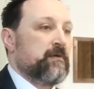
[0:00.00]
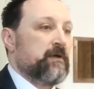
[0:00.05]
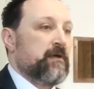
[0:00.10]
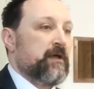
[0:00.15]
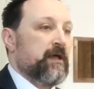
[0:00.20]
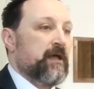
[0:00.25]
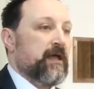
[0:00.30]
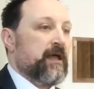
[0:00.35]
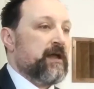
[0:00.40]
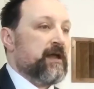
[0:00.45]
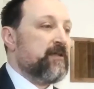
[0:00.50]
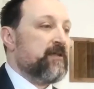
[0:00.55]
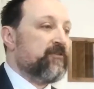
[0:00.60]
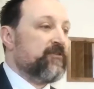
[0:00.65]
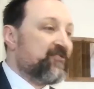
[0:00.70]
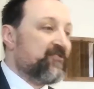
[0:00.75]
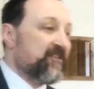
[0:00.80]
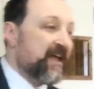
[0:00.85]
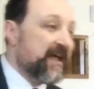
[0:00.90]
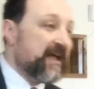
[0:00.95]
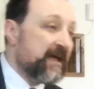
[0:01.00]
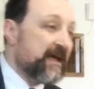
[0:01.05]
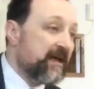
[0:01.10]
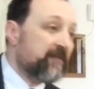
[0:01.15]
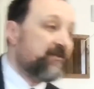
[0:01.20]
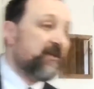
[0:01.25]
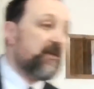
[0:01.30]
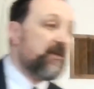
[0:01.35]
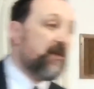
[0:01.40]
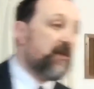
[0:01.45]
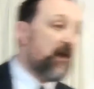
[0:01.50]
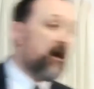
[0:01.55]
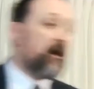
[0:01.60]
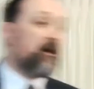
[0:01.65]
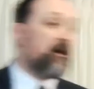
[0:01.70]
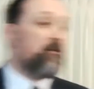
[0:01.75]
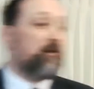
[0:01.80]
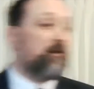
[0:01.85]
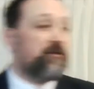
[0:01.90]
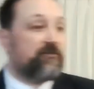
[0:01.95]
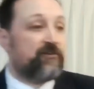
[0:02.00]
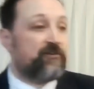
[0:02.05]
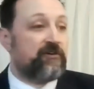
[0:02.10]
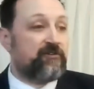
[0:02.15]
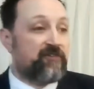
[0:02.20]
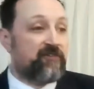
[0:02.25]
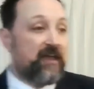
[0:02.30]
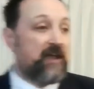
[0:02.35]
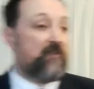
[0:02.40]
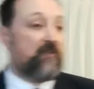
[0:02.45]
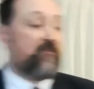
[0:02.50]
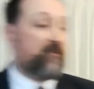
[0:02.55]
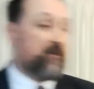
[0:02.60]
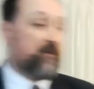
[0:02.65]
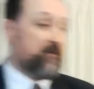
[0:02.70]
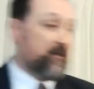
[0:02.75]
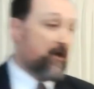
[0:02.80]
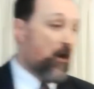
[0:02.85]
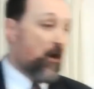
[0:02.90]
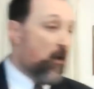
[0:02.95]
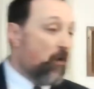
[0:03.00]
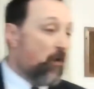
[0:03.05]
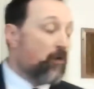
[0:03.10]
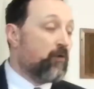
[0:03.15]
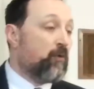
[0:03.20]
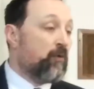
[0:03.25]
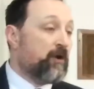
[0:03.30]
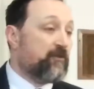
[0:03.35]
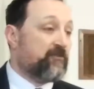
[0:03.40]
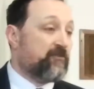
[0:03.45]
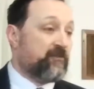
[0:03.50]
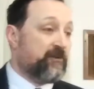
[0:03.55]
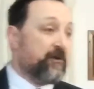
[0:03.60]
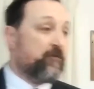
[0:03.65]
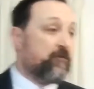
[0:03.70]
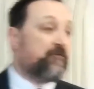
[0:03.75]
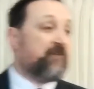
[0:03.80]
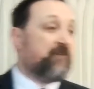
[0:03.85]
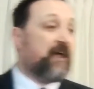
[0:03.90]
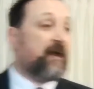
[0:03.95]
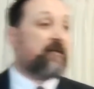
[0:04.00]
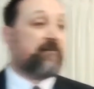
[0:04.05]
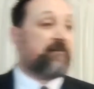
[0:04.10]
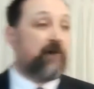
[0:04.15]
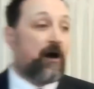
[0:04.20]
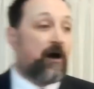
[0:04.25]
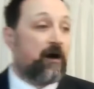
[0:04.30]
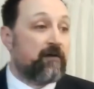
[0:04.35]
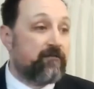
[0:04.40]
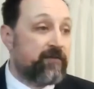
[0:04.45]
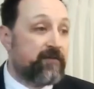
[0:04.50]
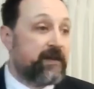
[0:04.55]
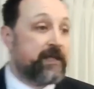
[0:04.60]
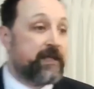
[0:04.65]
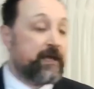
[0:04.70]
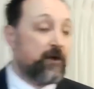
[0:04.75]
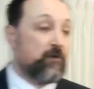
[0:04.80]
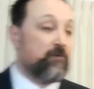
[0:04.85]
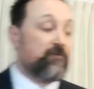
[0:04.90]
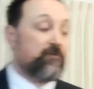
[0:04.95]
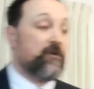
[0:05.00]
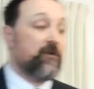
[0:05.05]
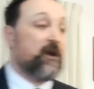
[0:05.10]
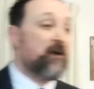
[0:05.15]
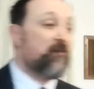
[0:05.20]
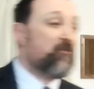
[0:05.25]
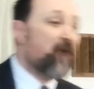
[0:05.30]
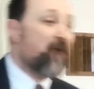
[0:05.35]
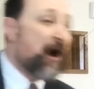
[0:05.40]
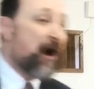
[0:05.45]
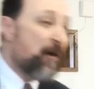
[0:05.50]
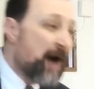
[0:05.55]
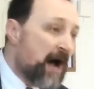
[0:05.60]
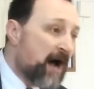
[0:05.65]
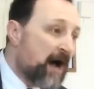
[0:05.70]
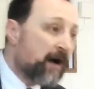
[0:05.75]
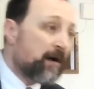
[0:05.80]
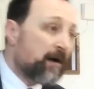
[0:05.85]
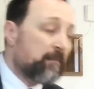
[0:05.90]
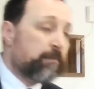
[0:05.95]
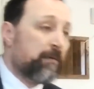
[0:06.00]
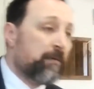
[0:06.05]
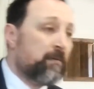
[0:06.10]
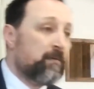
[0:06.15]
And instead, the younger ones are teaching the older ones to do TikTok videos. Grow up!